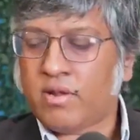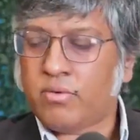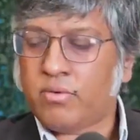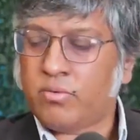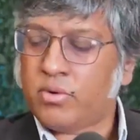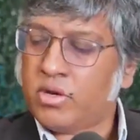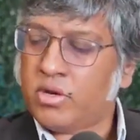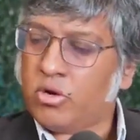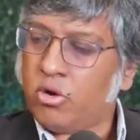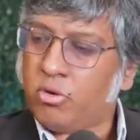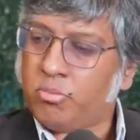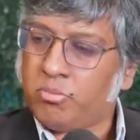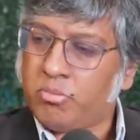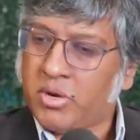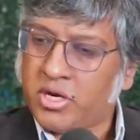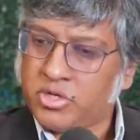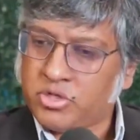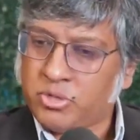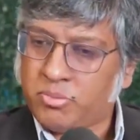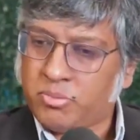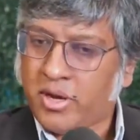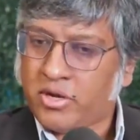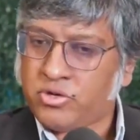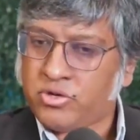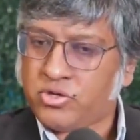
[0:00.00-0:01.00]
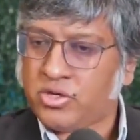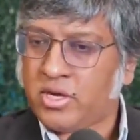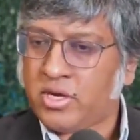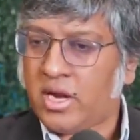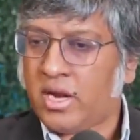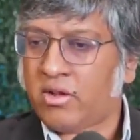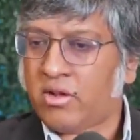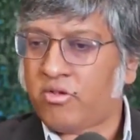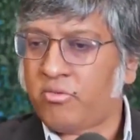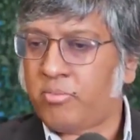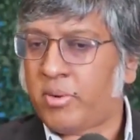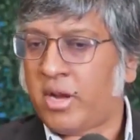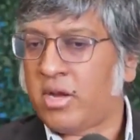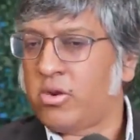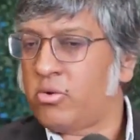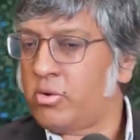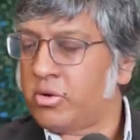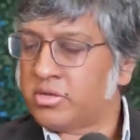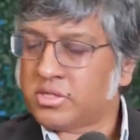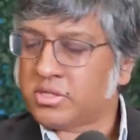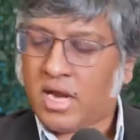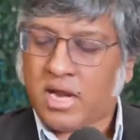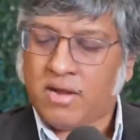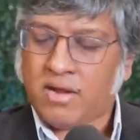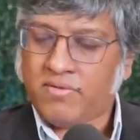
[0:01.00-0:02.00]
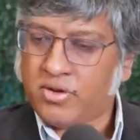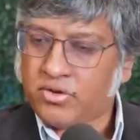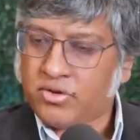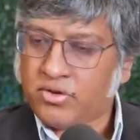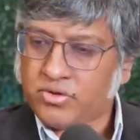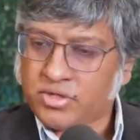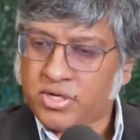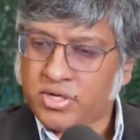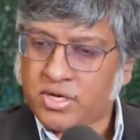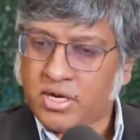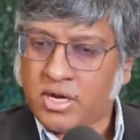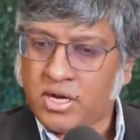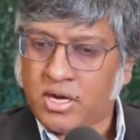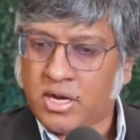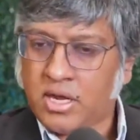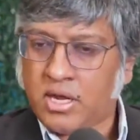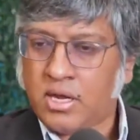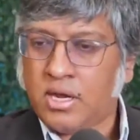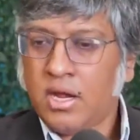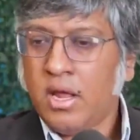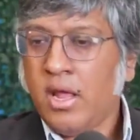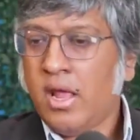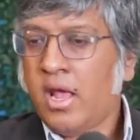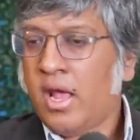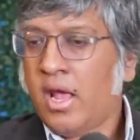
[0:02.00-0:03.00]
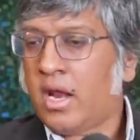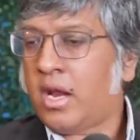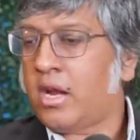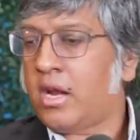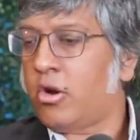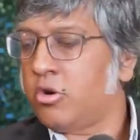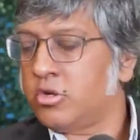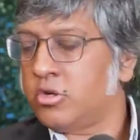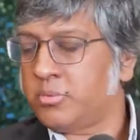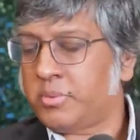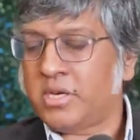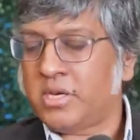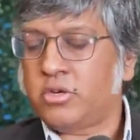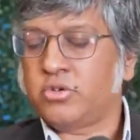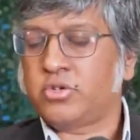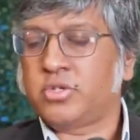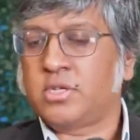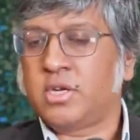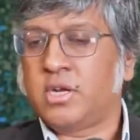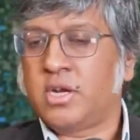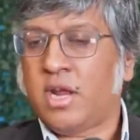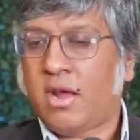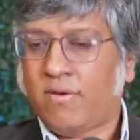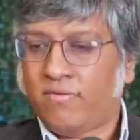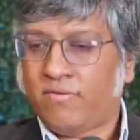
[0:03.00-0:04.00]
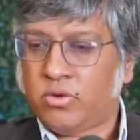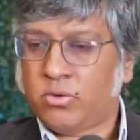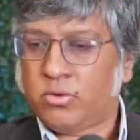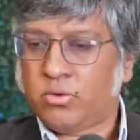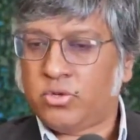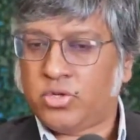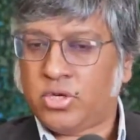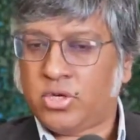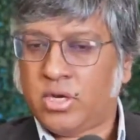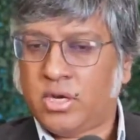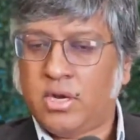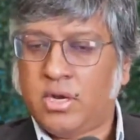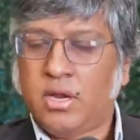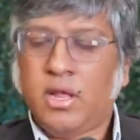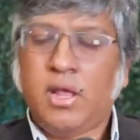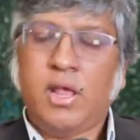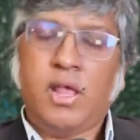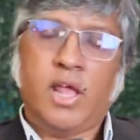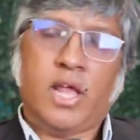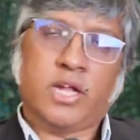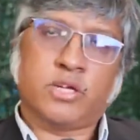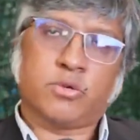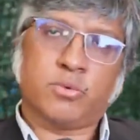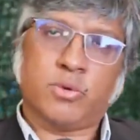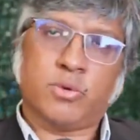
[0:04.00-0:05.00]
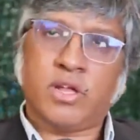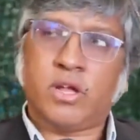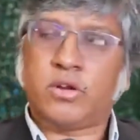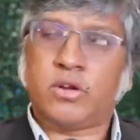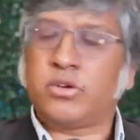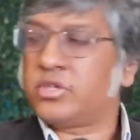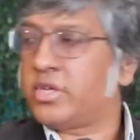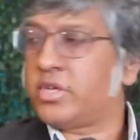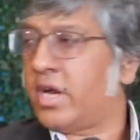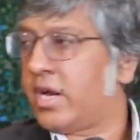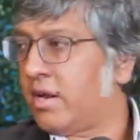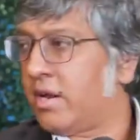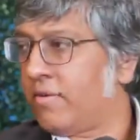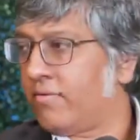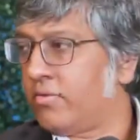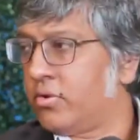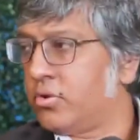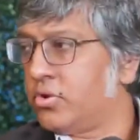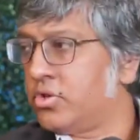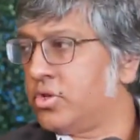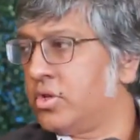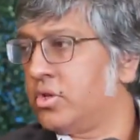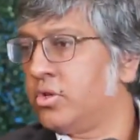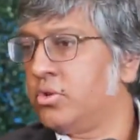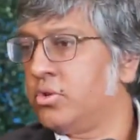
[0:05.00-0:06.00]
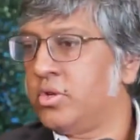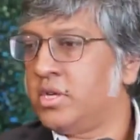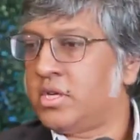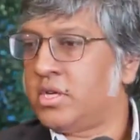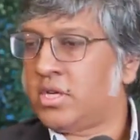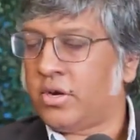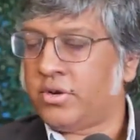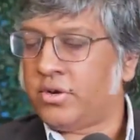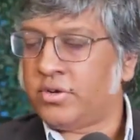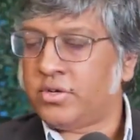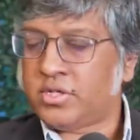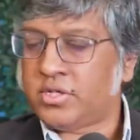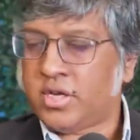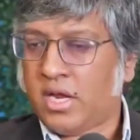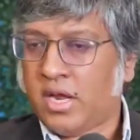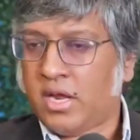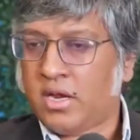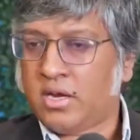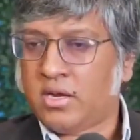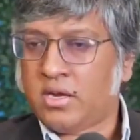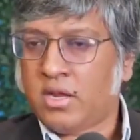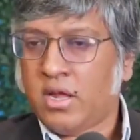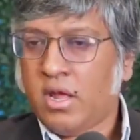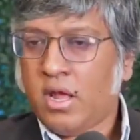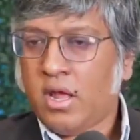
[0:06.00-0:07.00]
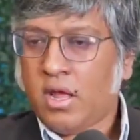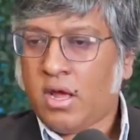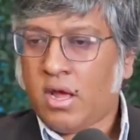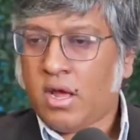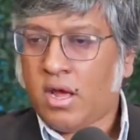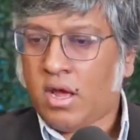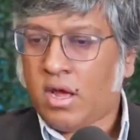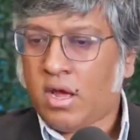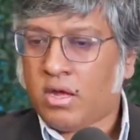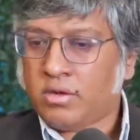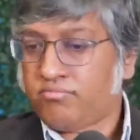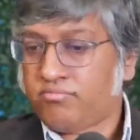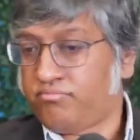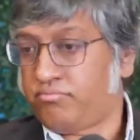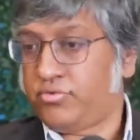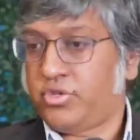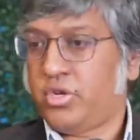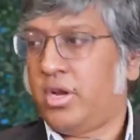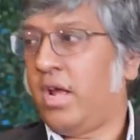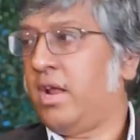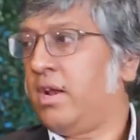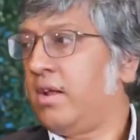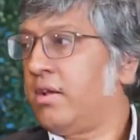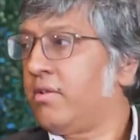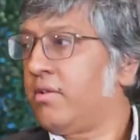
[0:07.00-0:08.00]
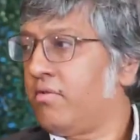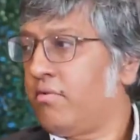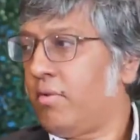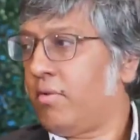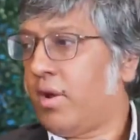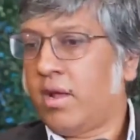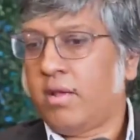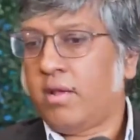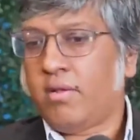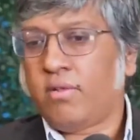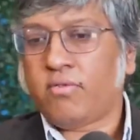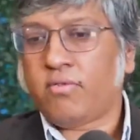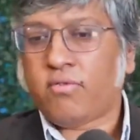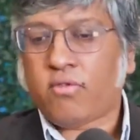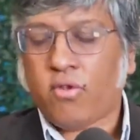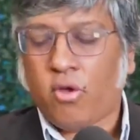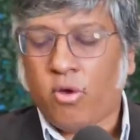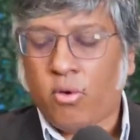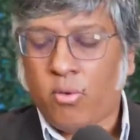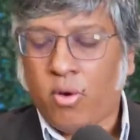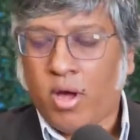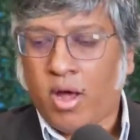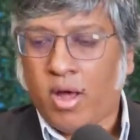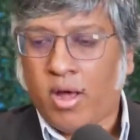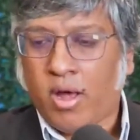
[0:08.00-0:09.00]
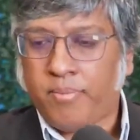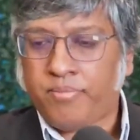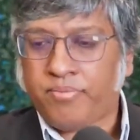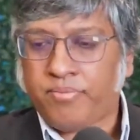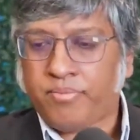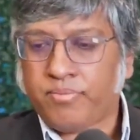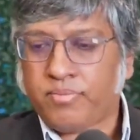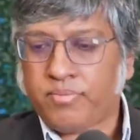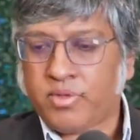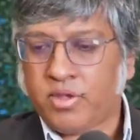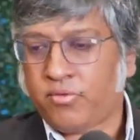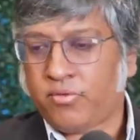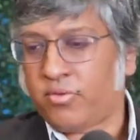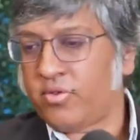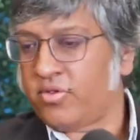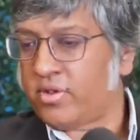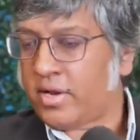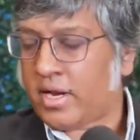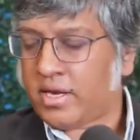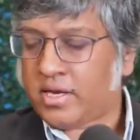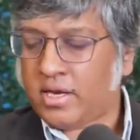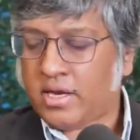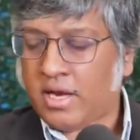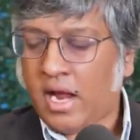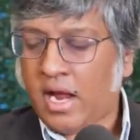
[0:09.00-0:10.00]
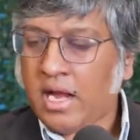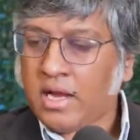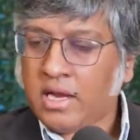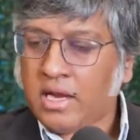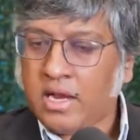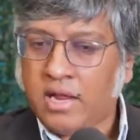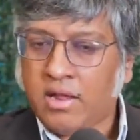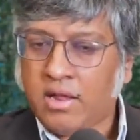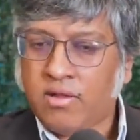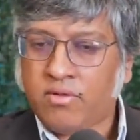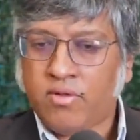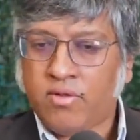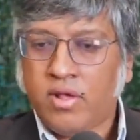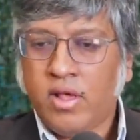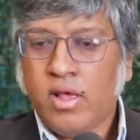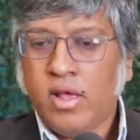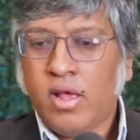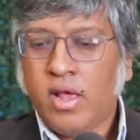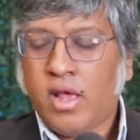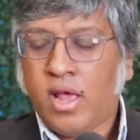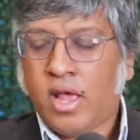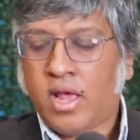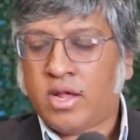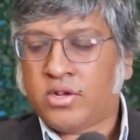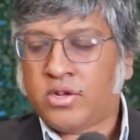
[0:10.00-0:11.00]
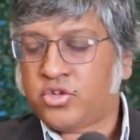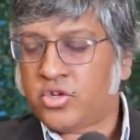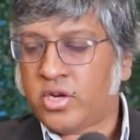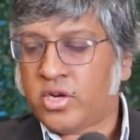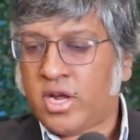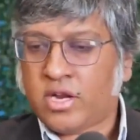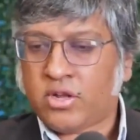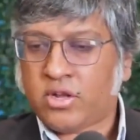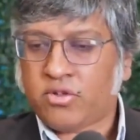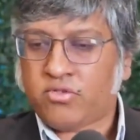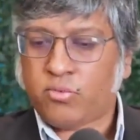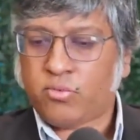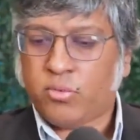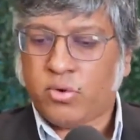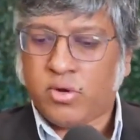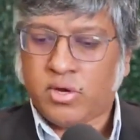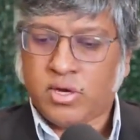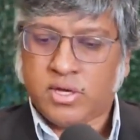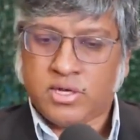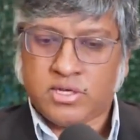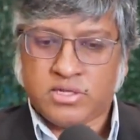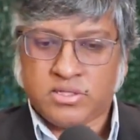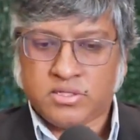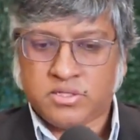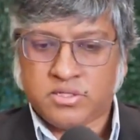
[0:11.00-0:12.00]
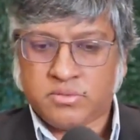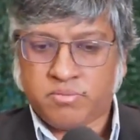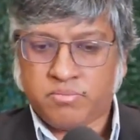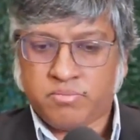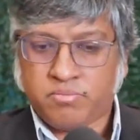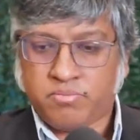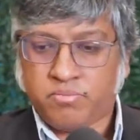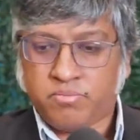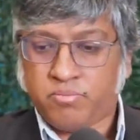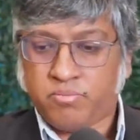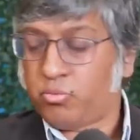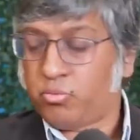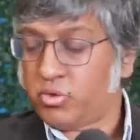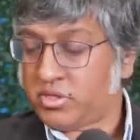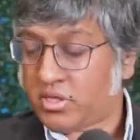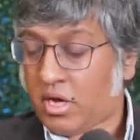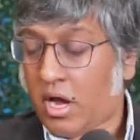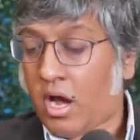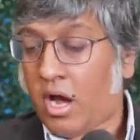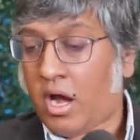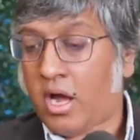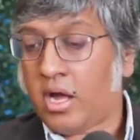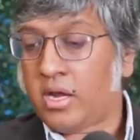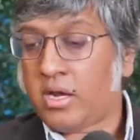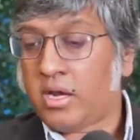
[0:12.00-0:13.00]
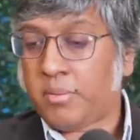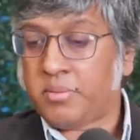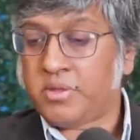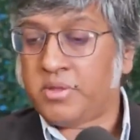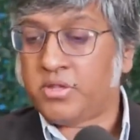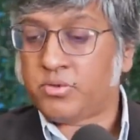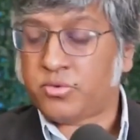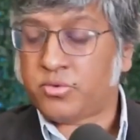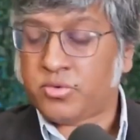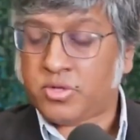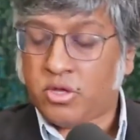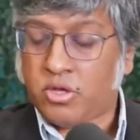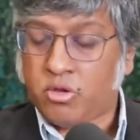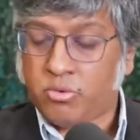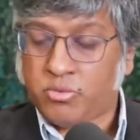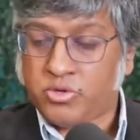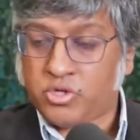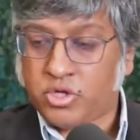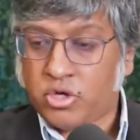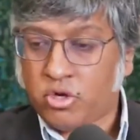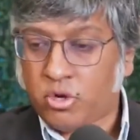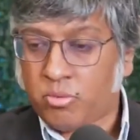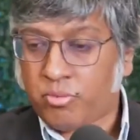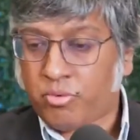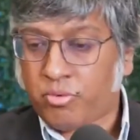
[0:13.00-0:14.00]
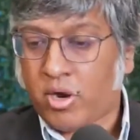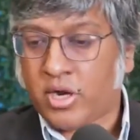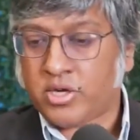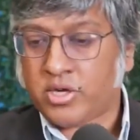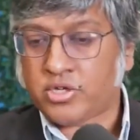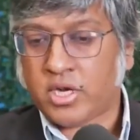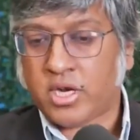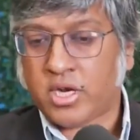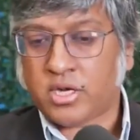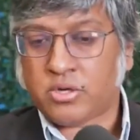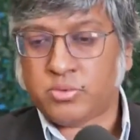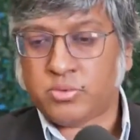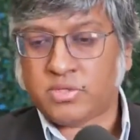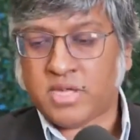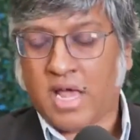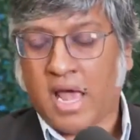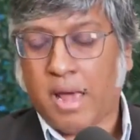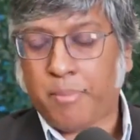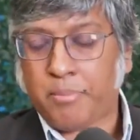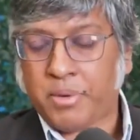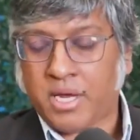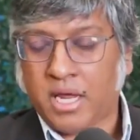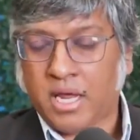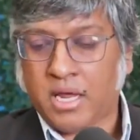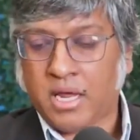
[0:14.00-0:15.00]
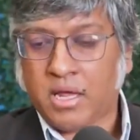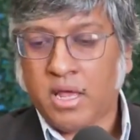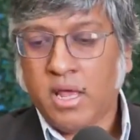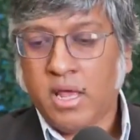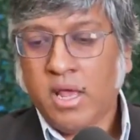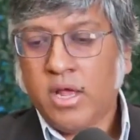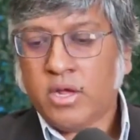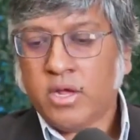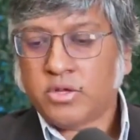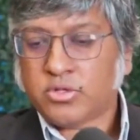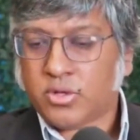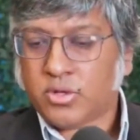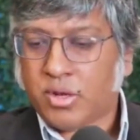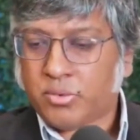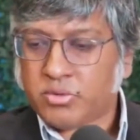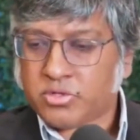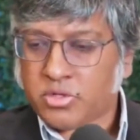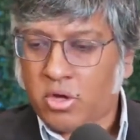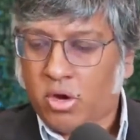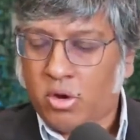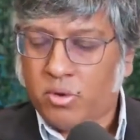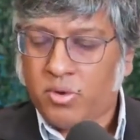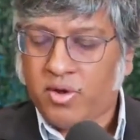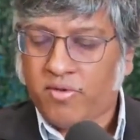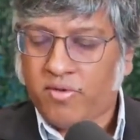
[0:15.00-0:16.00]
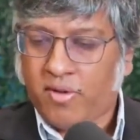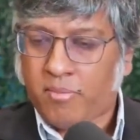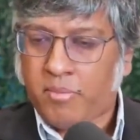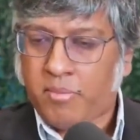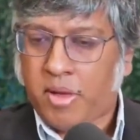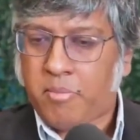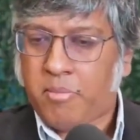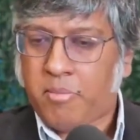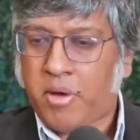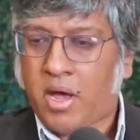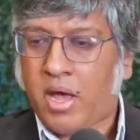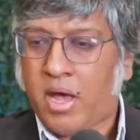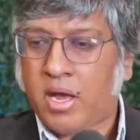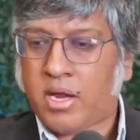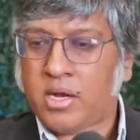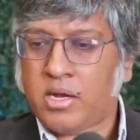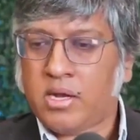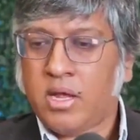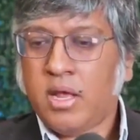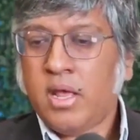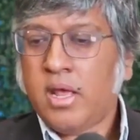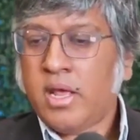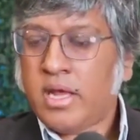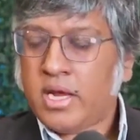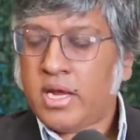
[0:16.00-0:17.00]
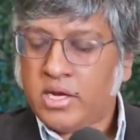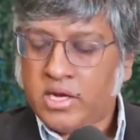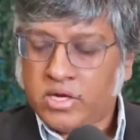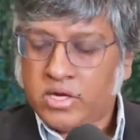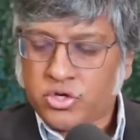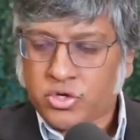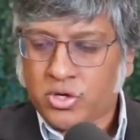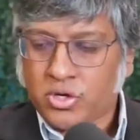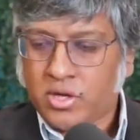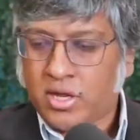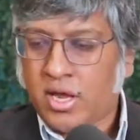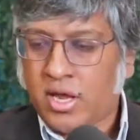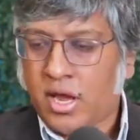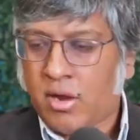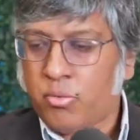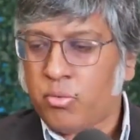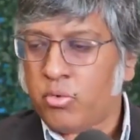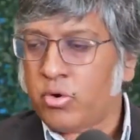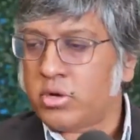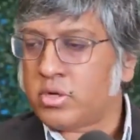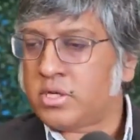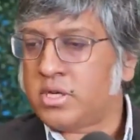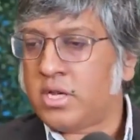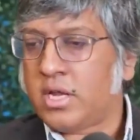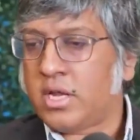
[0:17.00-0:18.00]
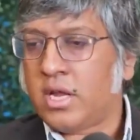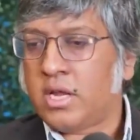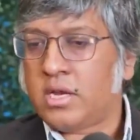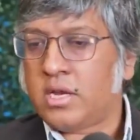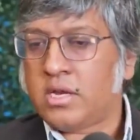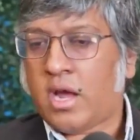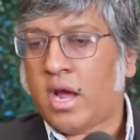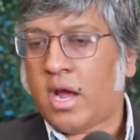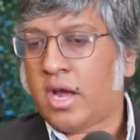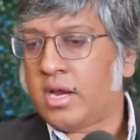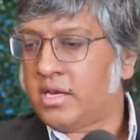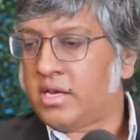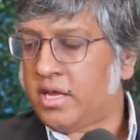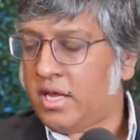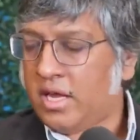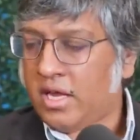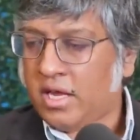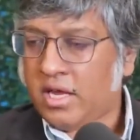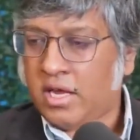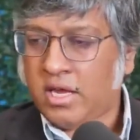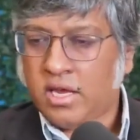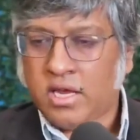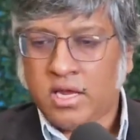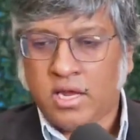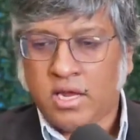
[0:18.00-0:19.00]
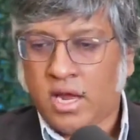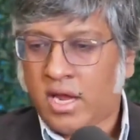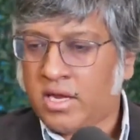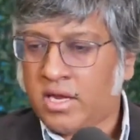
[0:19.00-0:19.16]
I didn't really know much about genetics, but I knew I was kind of interested in it. And I'd always been interested in evolution. To really understand evolution, you need to understand genetics, right? And so this was the 1990s, and genetics was hot. I mean, this was when the Human Genome Project was happening. So that was always on my mind. Initially, I worked in IT.